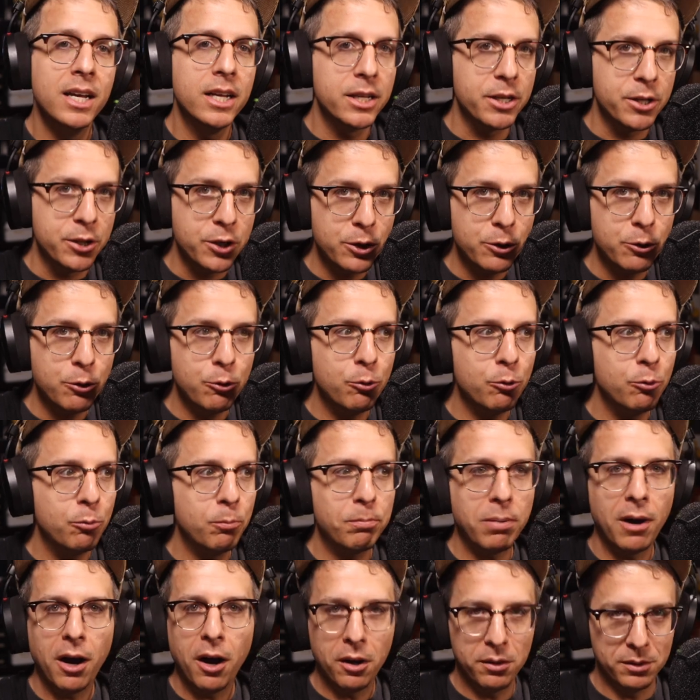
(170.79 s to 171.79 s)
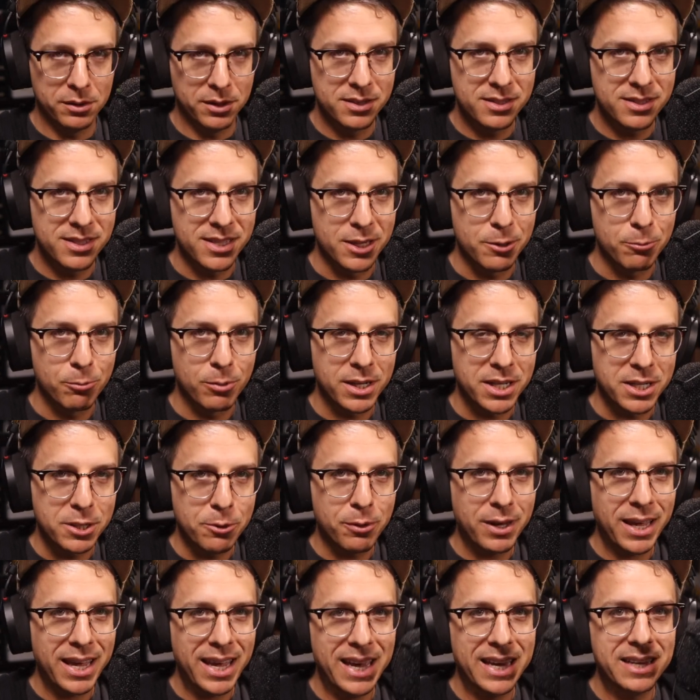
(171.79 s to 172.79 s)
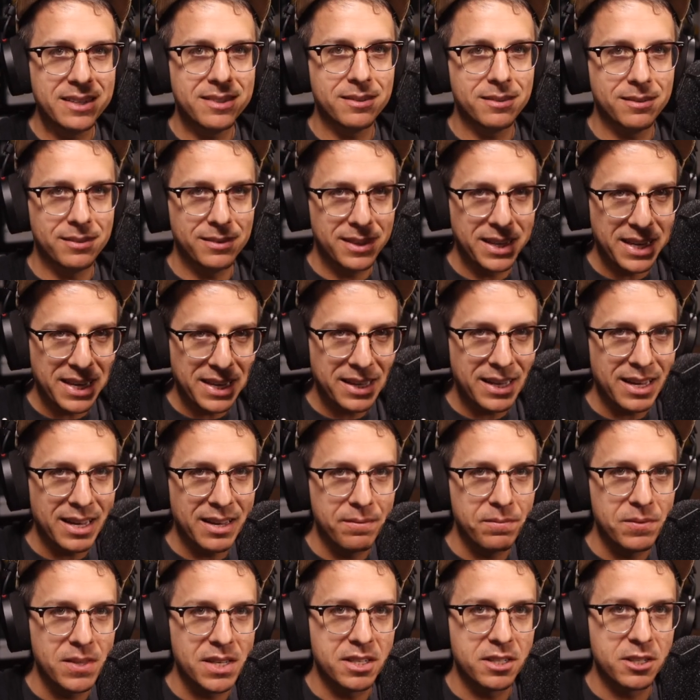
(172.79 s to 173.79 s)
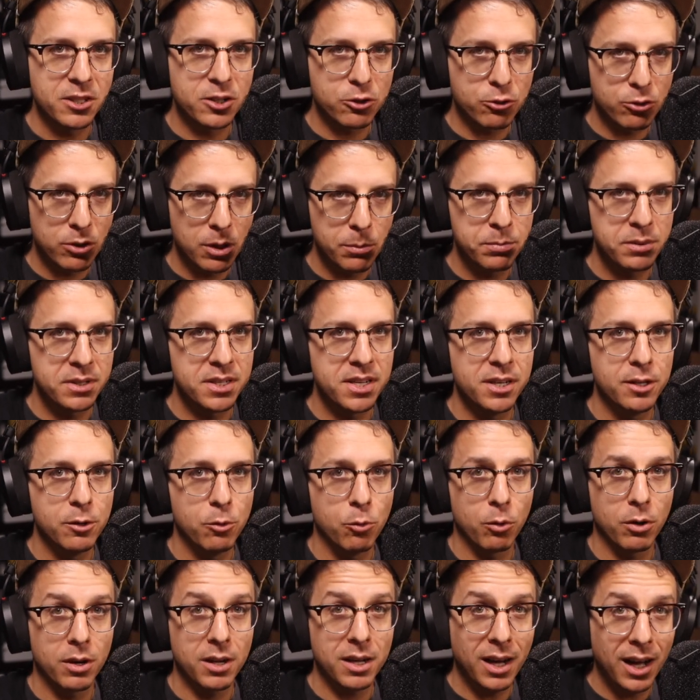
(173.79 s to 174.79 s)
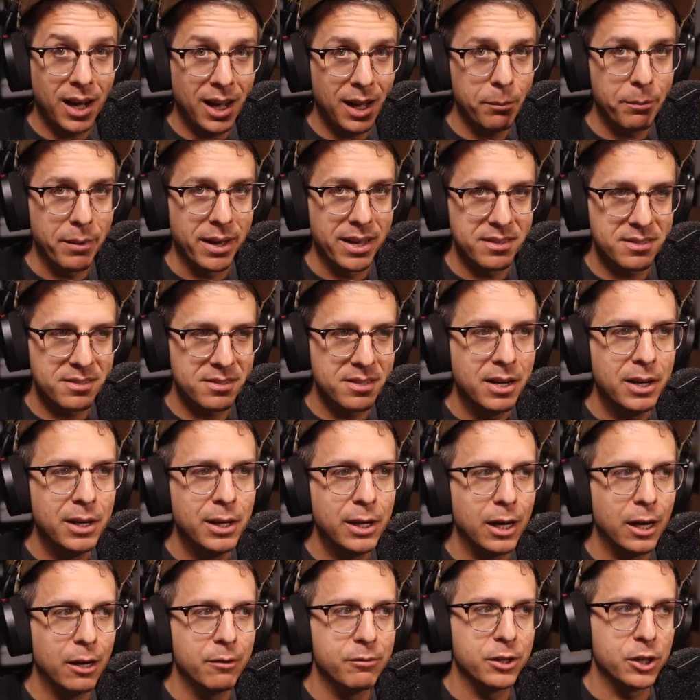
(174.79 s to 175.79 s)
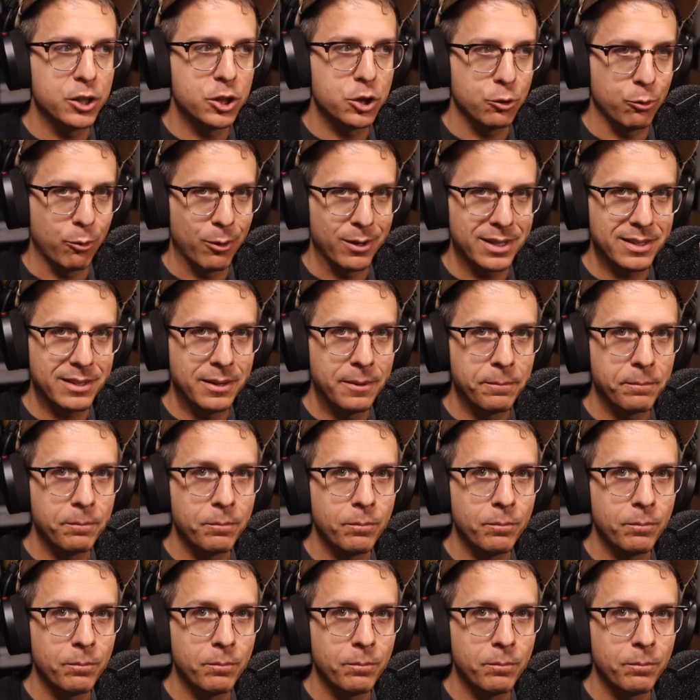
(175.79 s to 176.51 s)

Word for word: new policy where you can't link in the description or comments of a short.